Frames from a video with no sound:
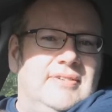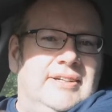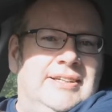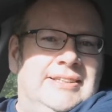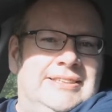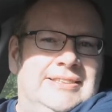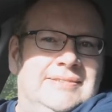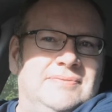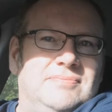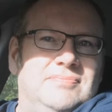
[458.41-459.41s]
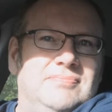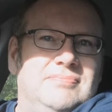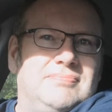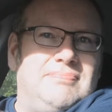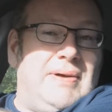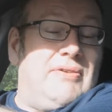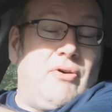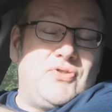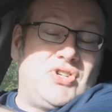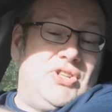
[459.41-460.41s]

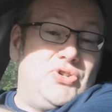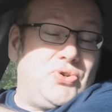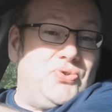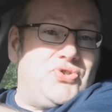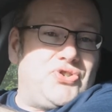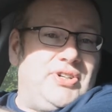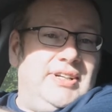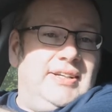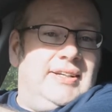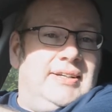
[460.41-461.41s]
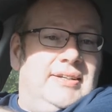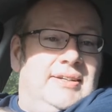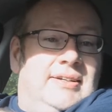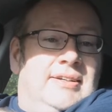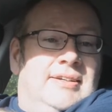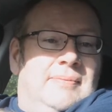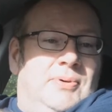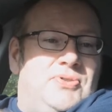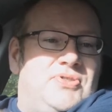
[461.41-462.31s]
obviously in this country, but